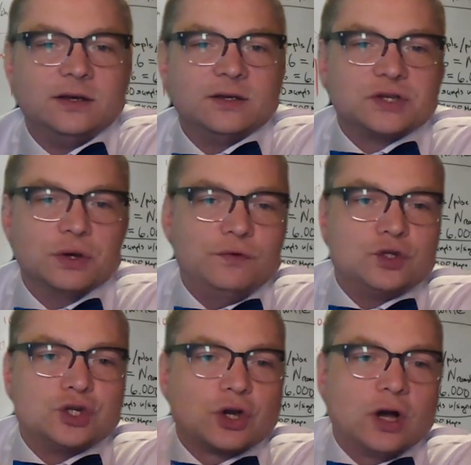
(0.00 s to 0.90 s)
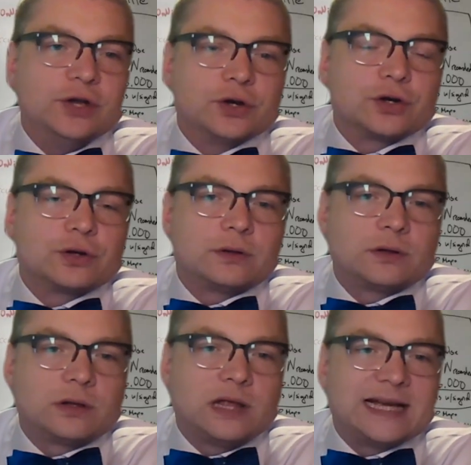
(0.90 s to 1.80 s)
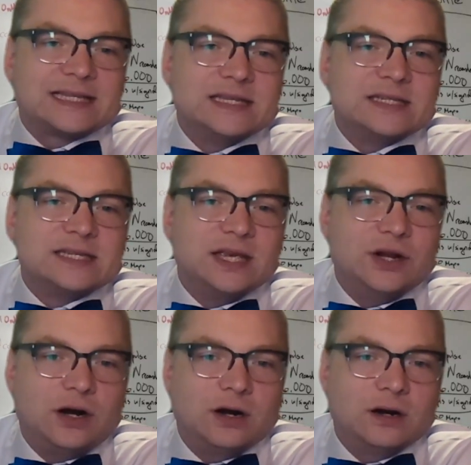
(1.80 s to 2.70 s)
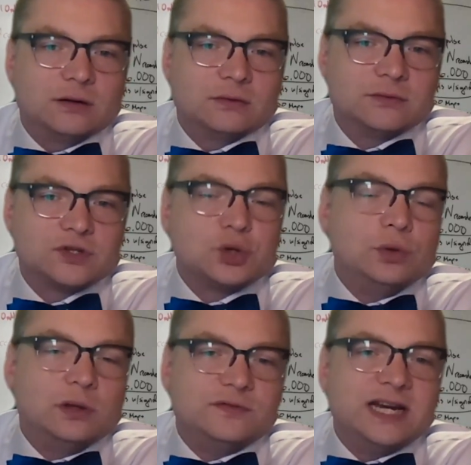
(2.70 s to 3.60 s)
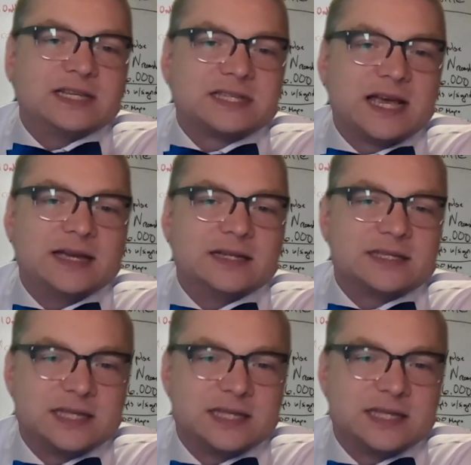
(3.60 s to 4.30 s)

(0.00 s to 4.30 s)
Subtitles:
So if you took all your classes in our School of Data Science,